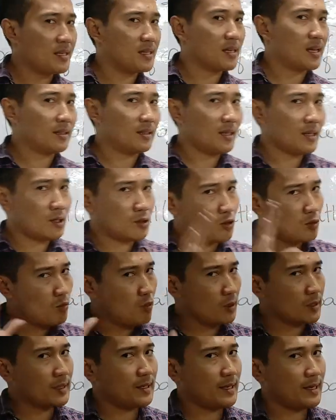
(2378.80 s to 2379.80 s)
is that these two
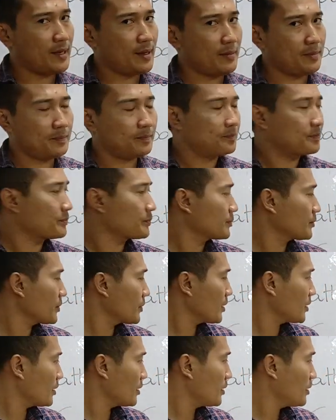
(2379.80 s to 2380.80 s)
Muslims,
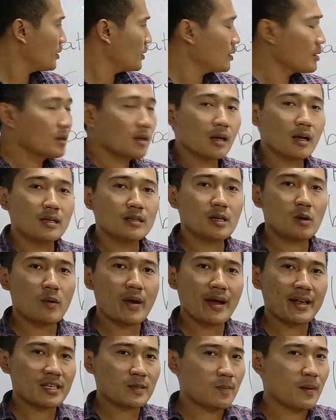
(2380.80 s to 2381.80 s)
they were
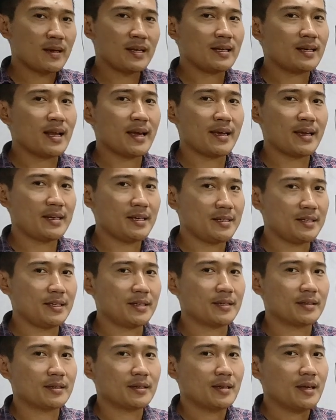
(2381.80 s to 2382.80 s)
expanding like
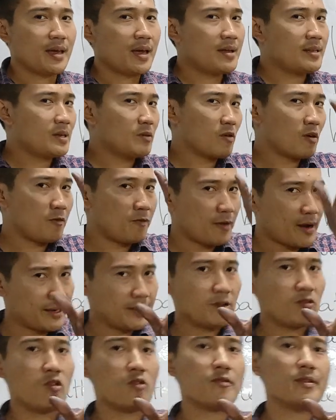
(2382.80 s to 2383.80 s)
anything, and they were
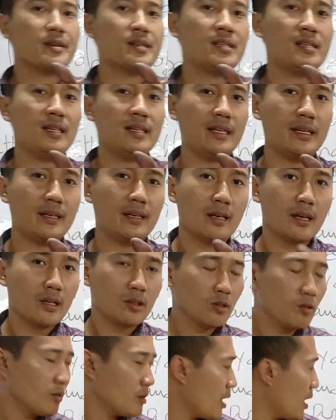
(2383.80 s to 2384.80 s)
fighting over a city
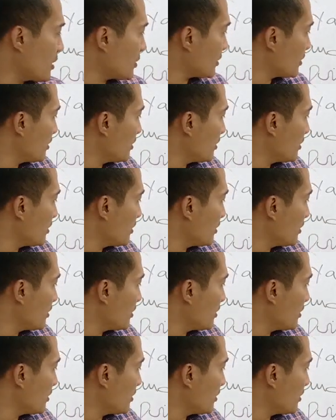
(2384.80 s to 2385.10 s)
known as